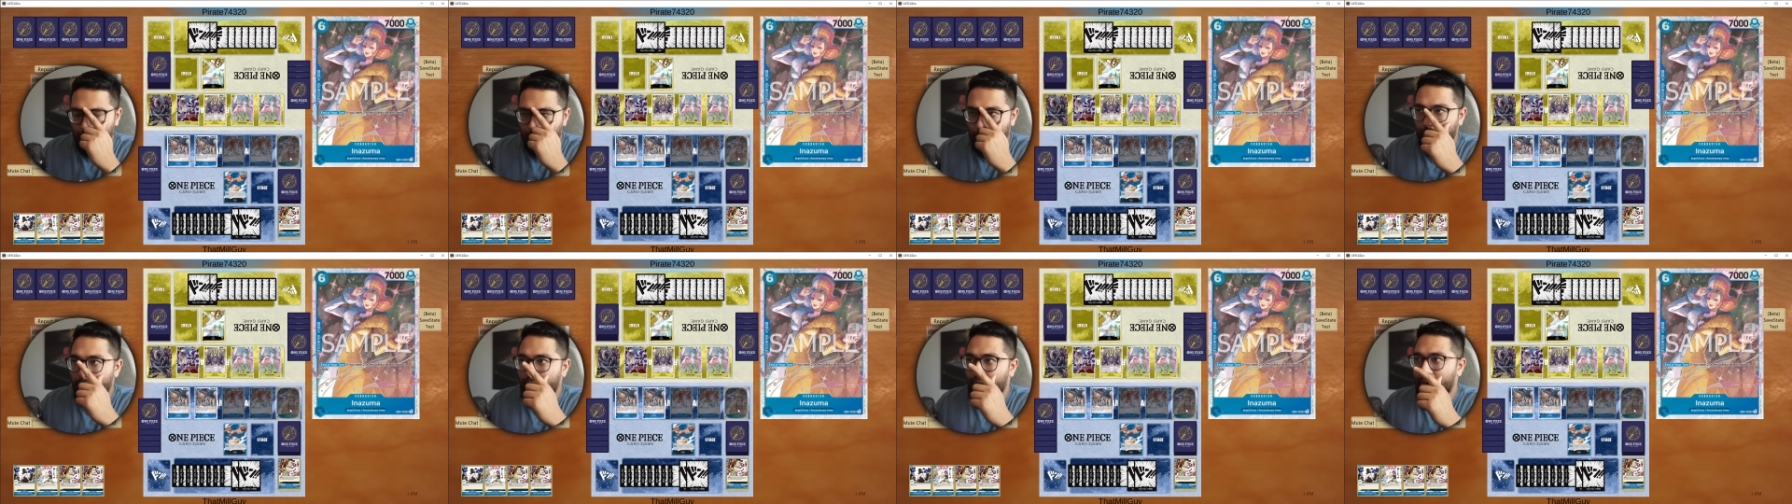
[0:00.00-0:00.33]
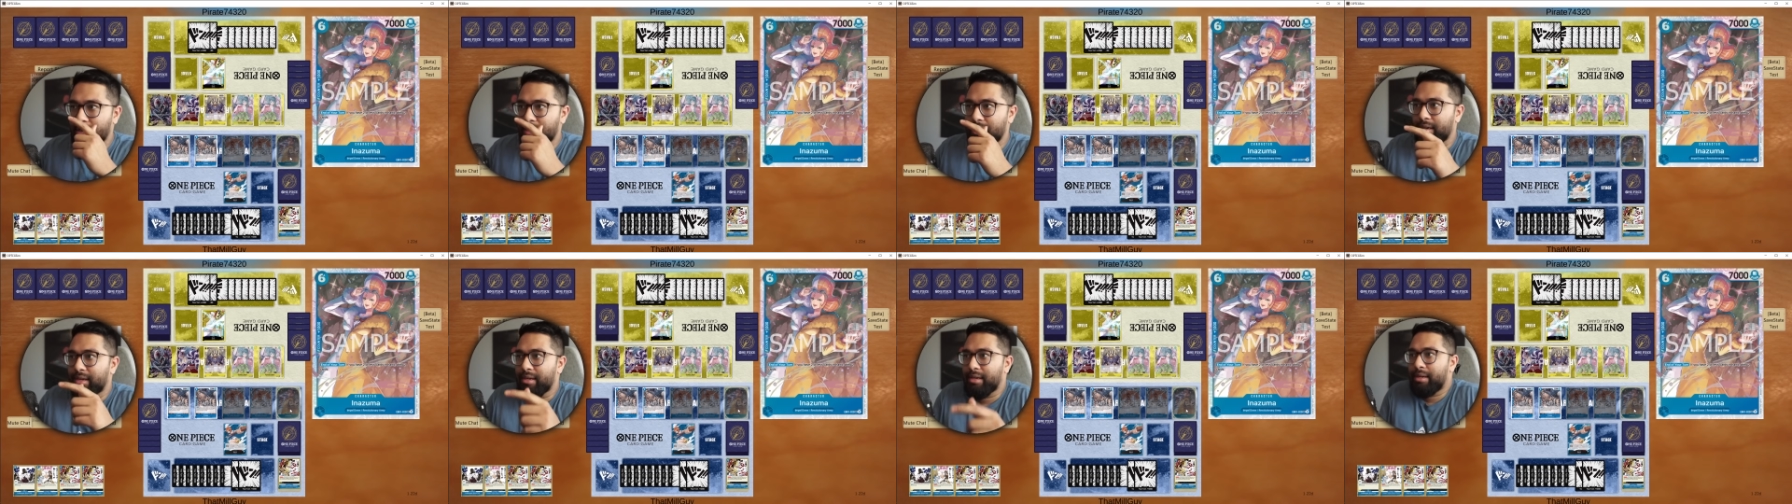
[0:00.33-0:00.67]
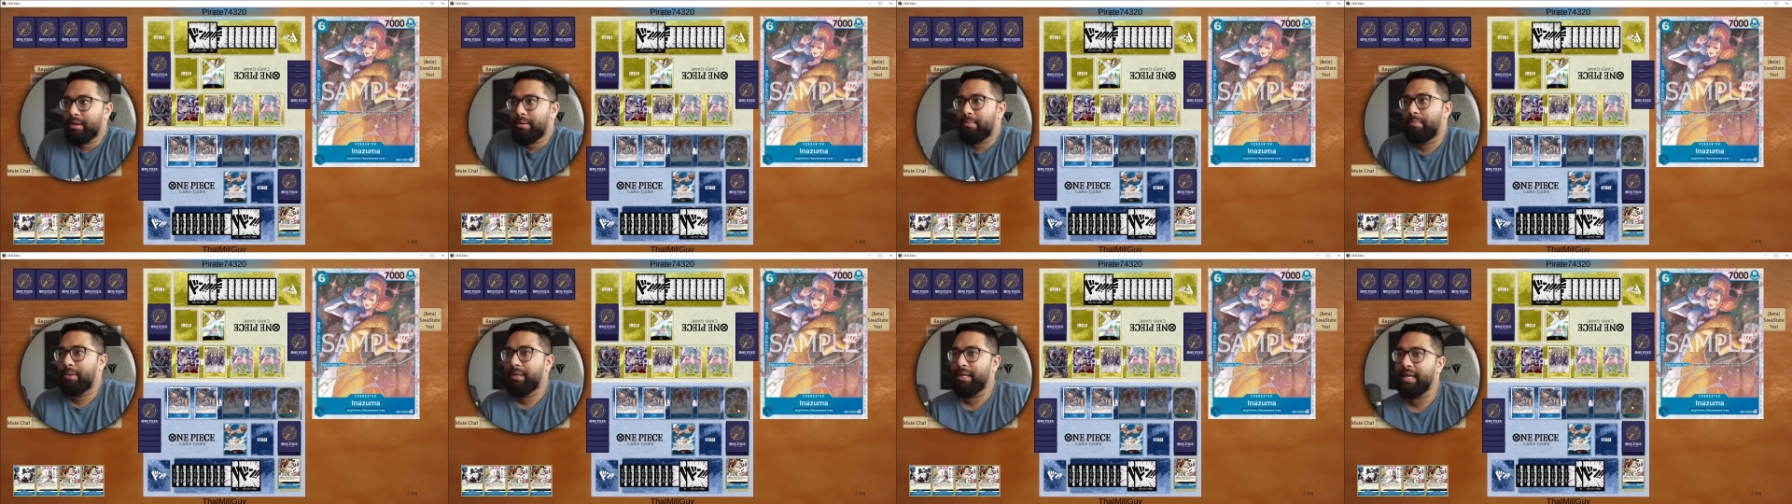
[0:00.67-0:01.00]
card,
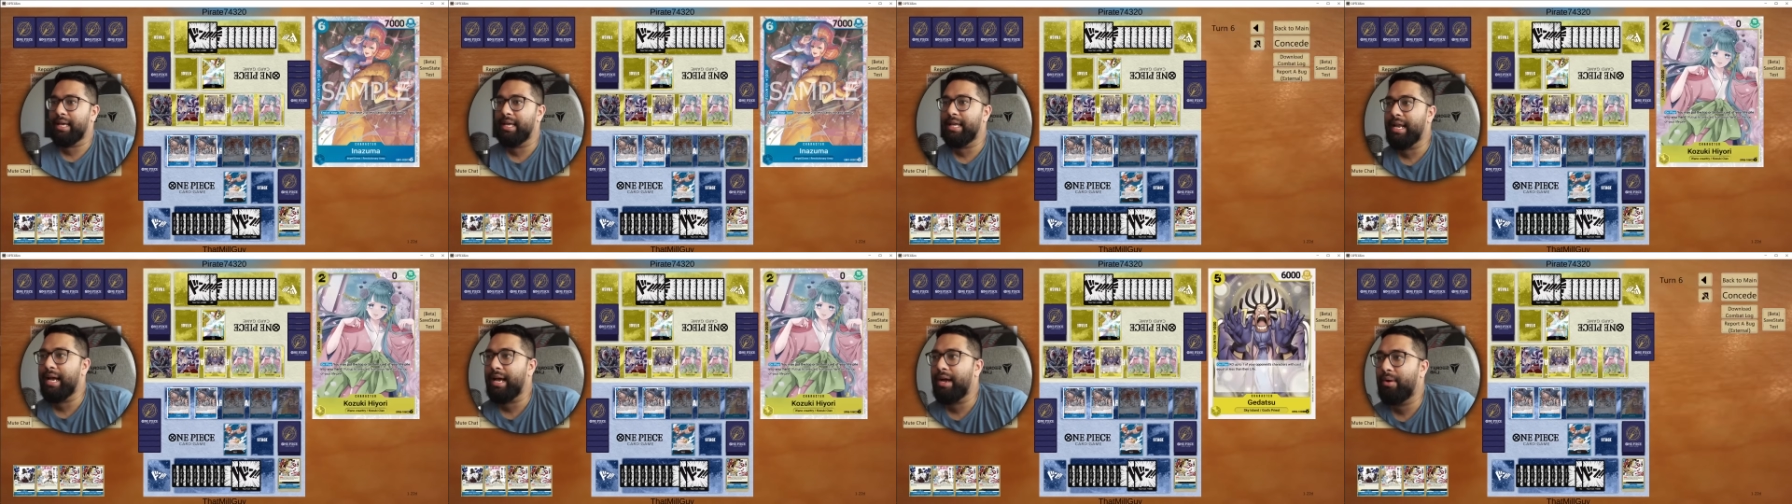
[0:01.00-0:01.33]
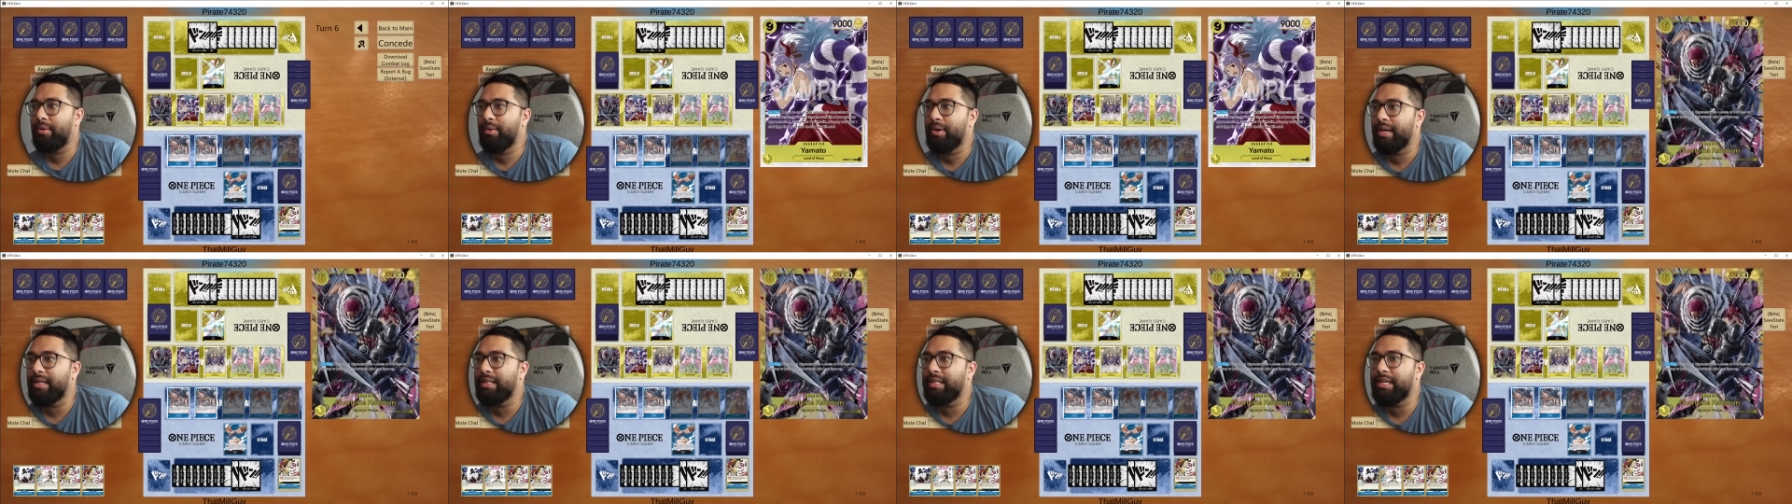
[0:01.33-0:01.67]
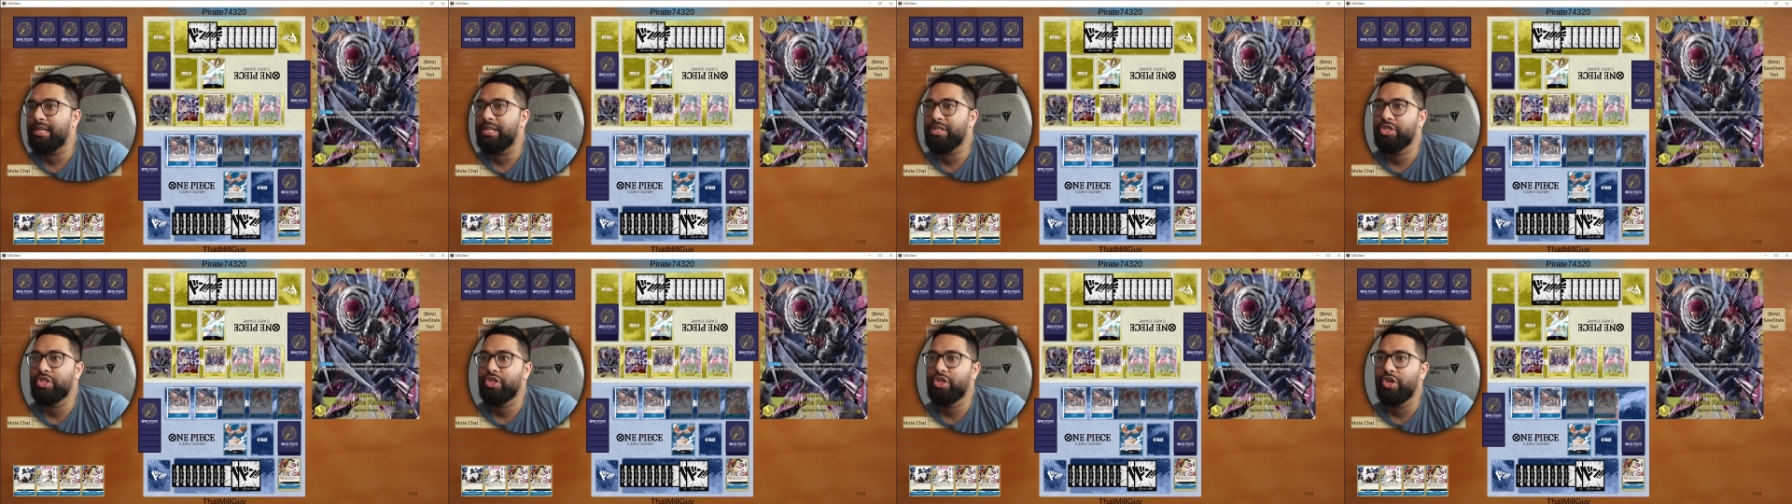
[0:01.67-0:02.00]
play it out, and then
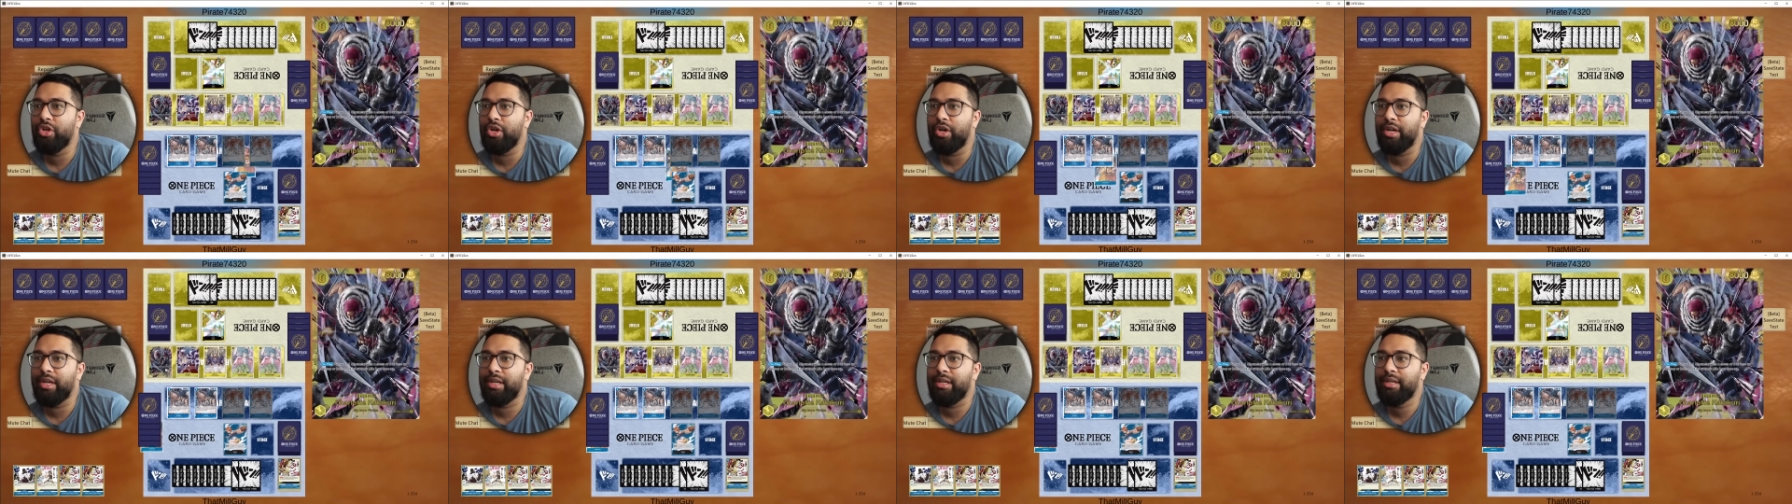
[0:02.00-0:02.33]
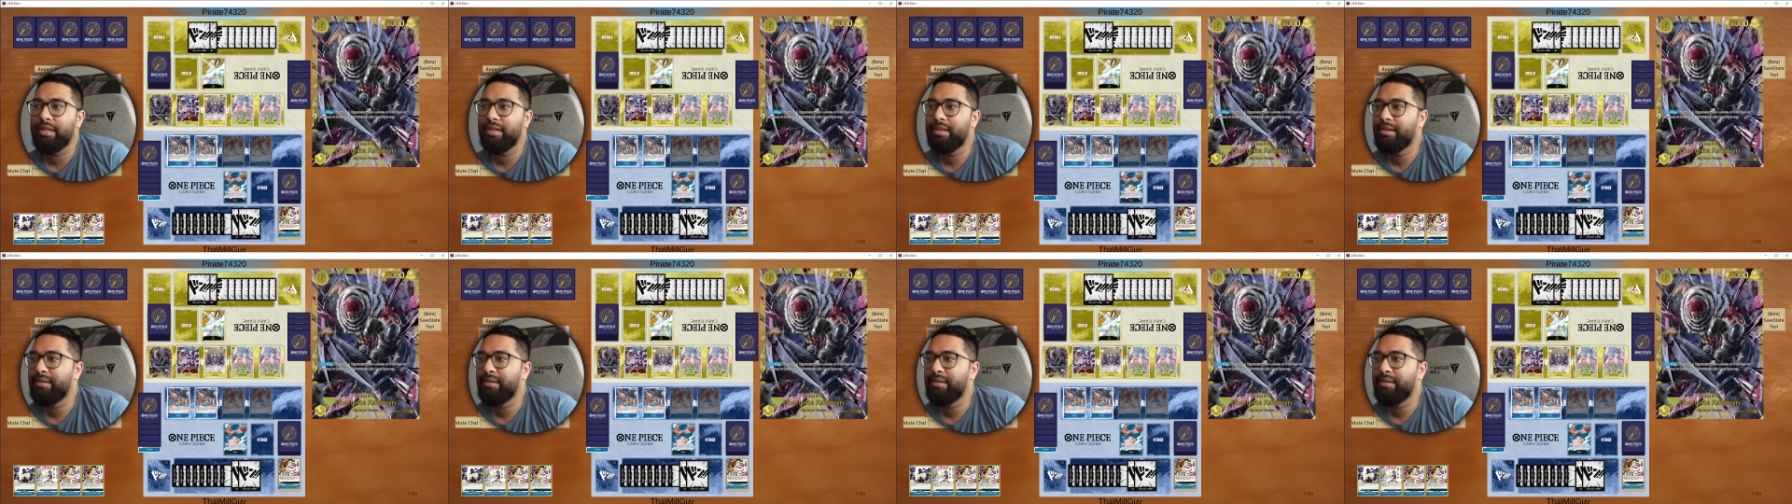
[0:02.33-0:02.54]
it's good.